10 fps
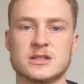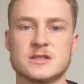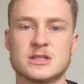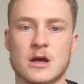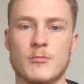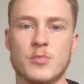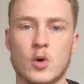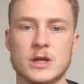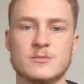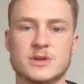at some
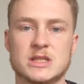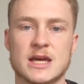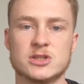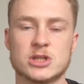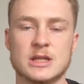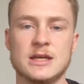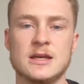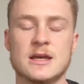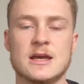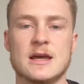point,
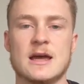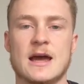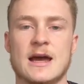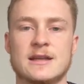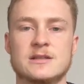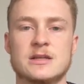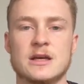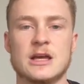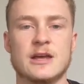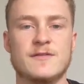potentially. And
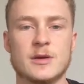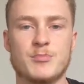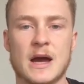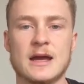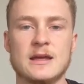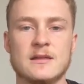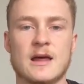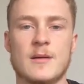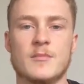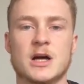if you're paying
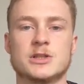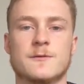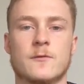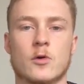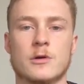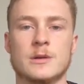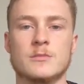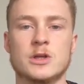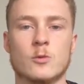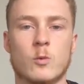that much for him,
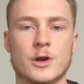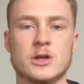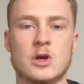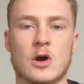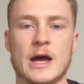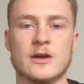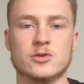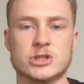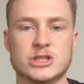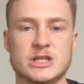you want a guy
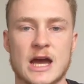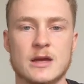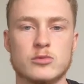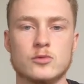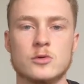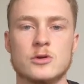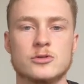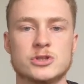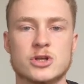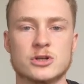who's stable,
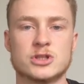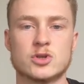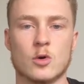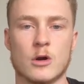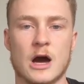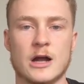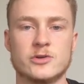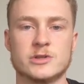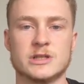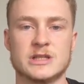who's going to score
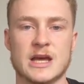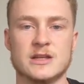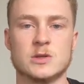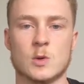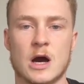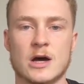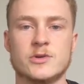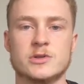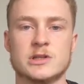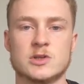110 to
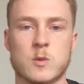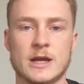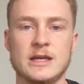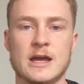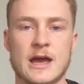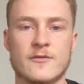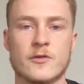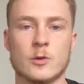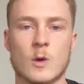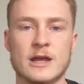120
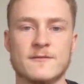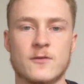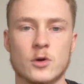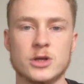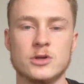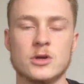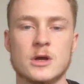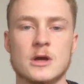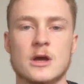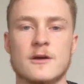every week for you
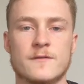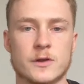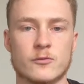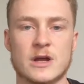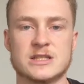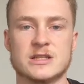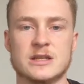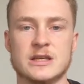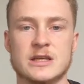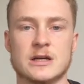for the rest of the
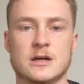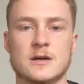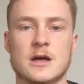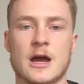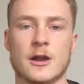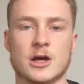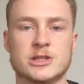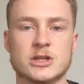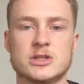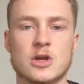year. And I
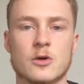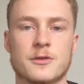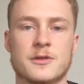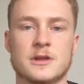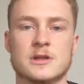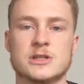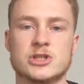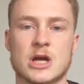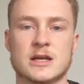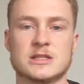just don't think that
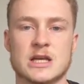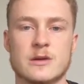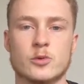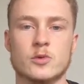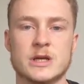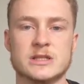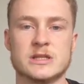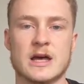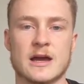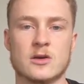Jack Ziebell is
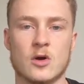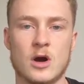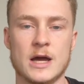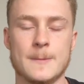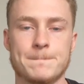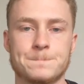that guy.